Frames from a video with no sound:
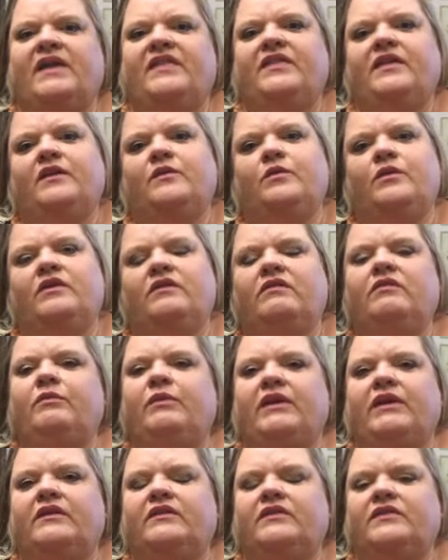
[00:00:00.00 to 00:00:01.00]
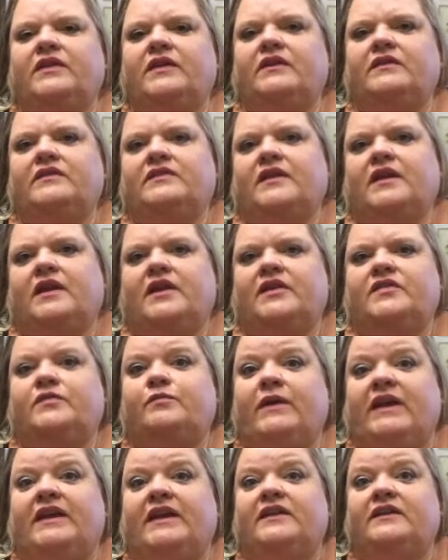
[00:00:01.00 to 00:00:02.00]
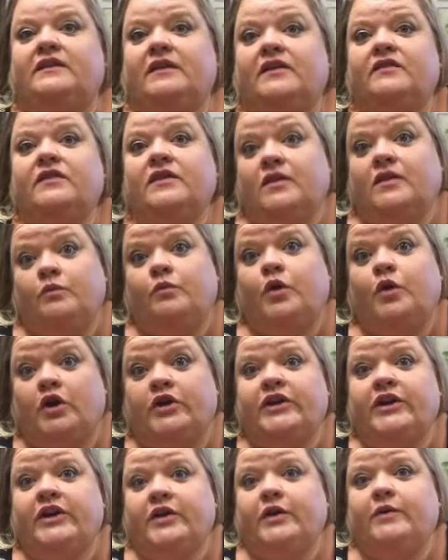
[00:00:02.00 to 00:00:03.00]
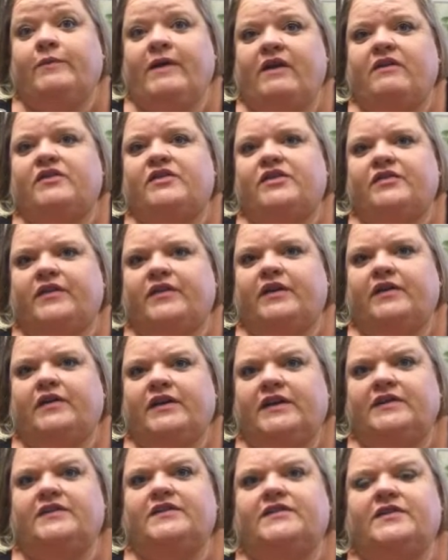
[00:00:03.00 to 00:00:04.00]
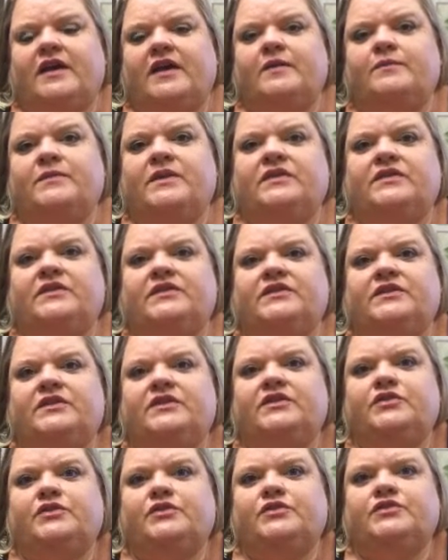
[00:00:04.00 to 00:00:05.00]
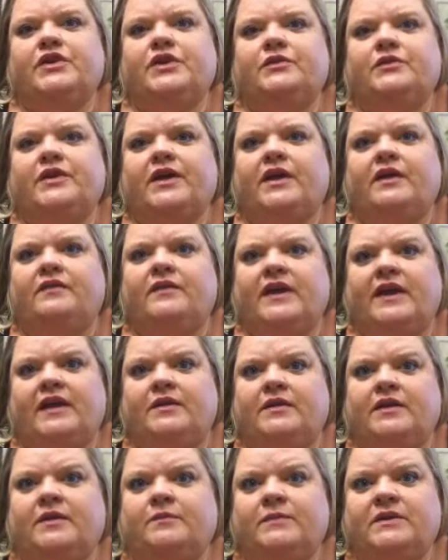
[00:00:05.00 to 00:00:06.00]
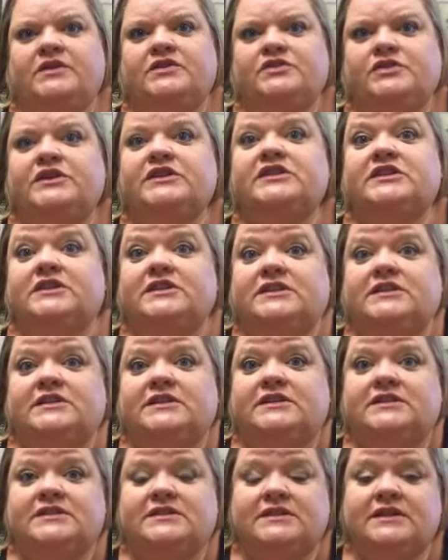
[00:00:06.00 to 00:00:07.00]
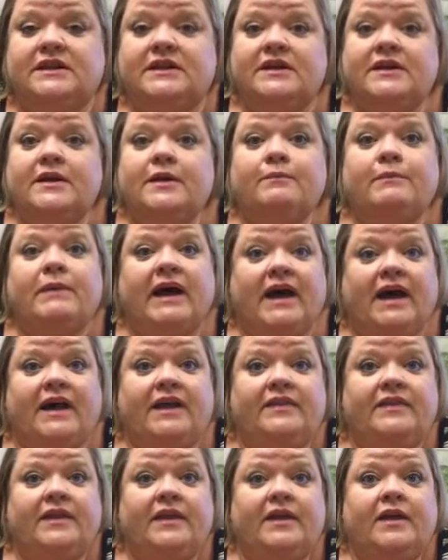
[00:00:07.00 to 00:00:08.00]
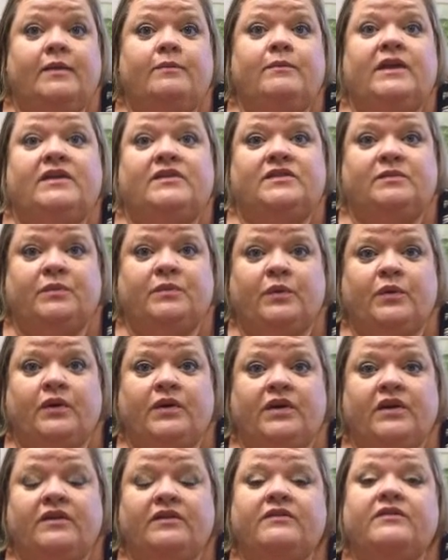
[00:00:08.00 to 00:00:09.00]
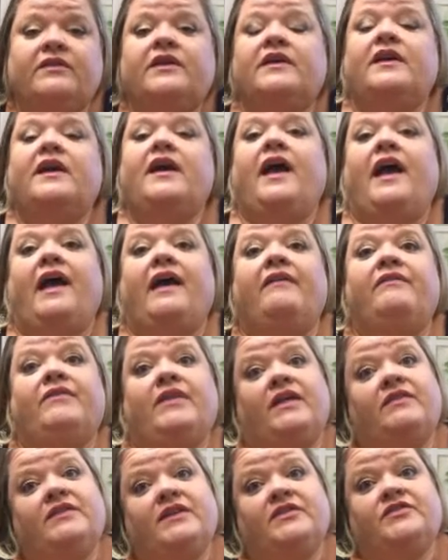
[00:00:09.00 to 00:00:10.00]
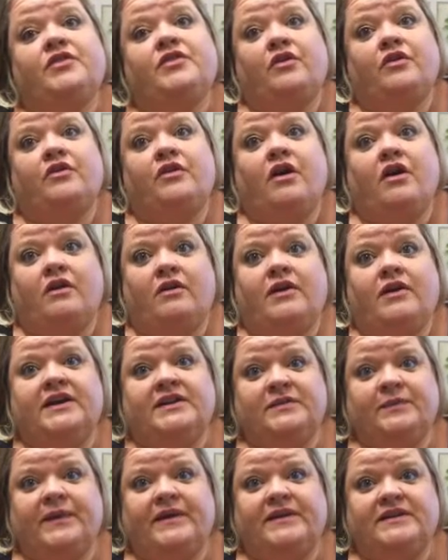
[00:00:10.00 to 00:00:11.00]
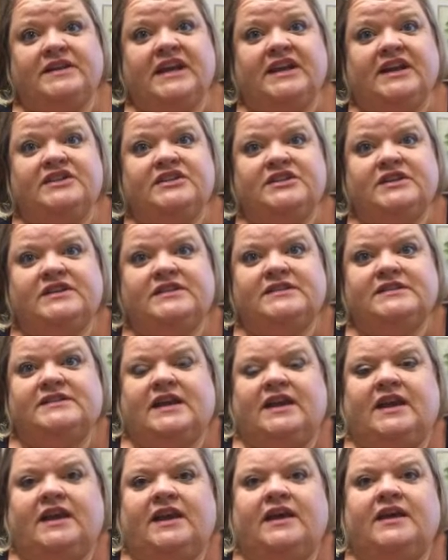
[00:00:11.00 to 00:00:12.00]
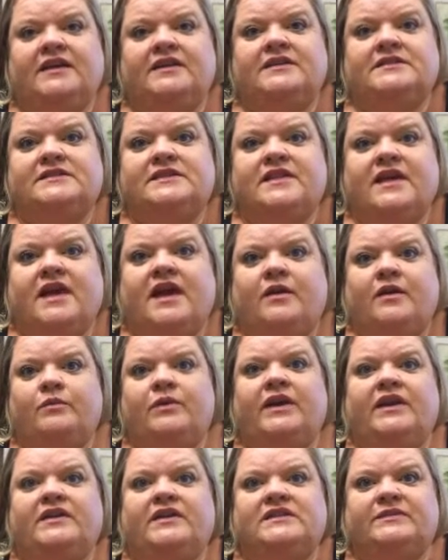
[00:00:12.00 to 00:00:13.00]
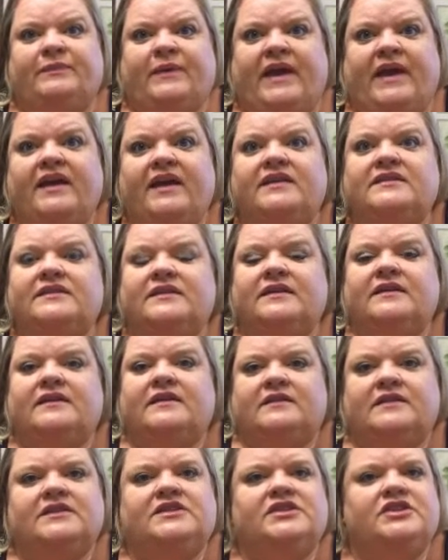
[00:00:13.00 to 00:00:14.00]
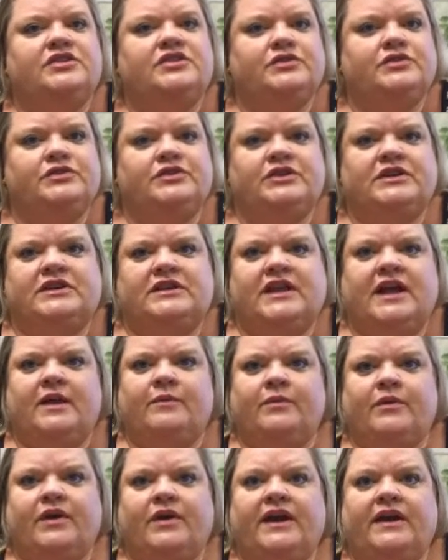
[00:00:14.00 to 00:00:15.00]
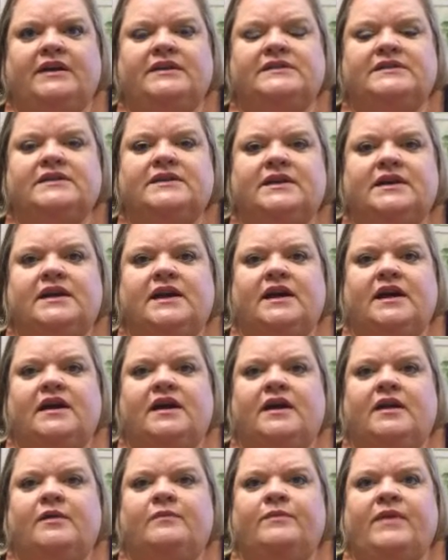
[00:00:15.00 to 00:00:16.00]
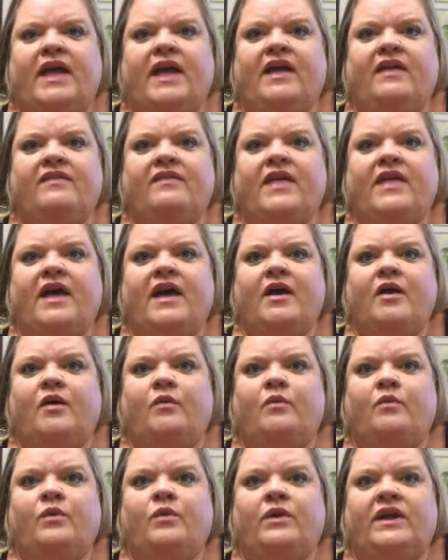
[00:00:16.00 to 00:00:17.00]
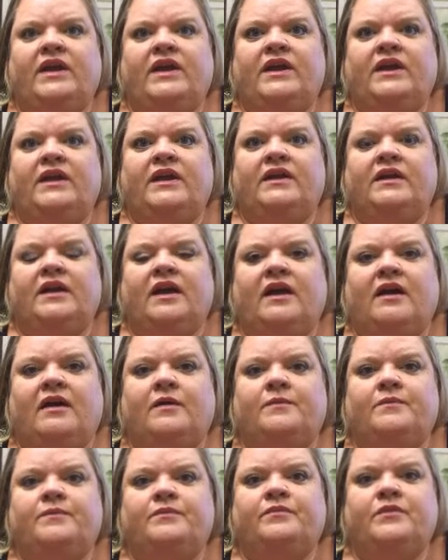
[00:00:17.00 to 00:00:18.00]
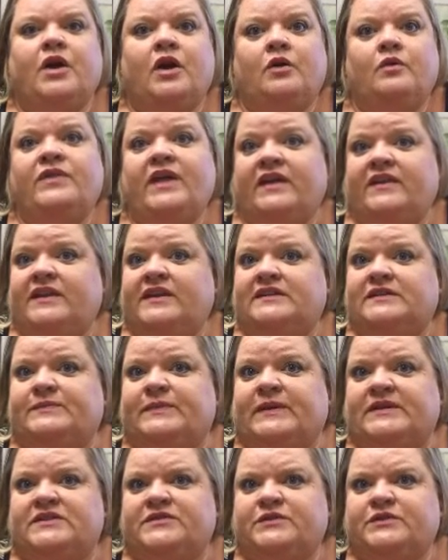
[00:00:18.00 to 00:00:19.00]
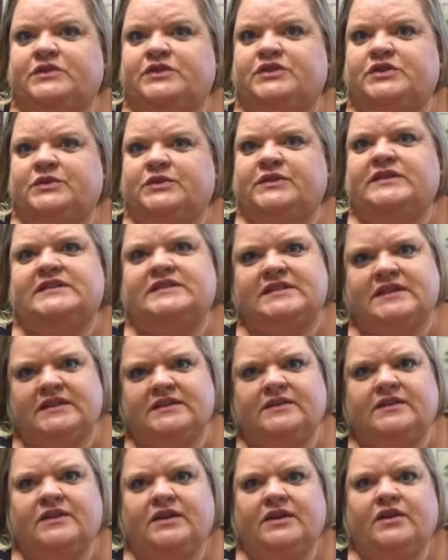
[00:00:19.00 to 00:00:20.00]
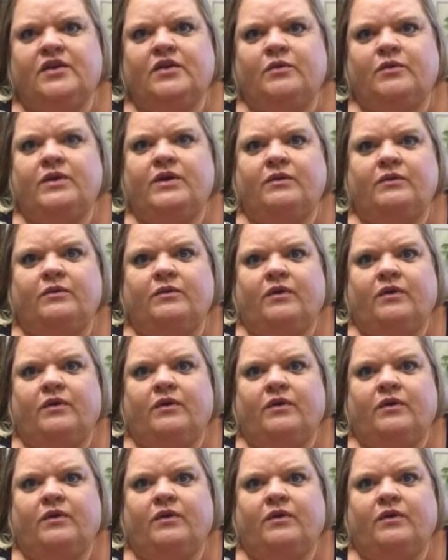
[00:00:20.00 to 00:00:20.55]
think one of the biggest things that has made it work here at Powers Ferry is that the teachers know that the administration is behind them and supportive, and that these are our expectations, and that we expect the teachers to collaborate, and that we know that it's best for students, and we